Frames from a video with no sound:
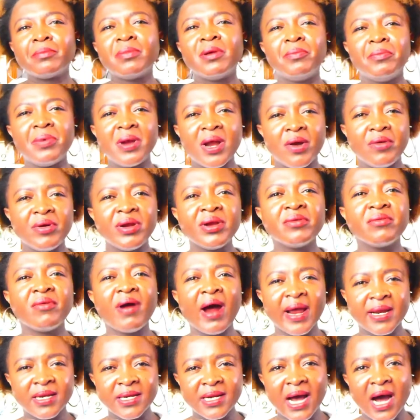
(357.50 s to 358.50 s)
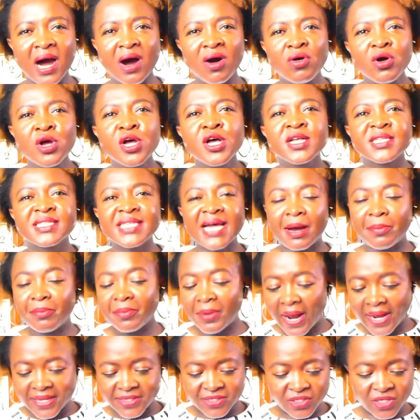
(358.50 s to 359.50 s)
preparing right now to
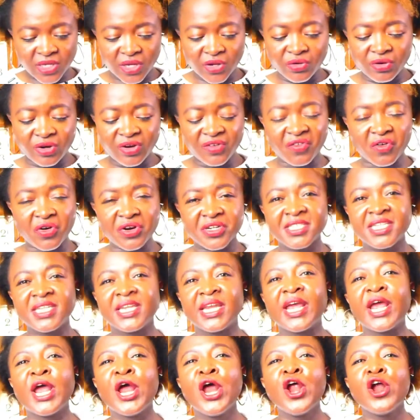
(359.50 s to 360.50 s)
apply to the university.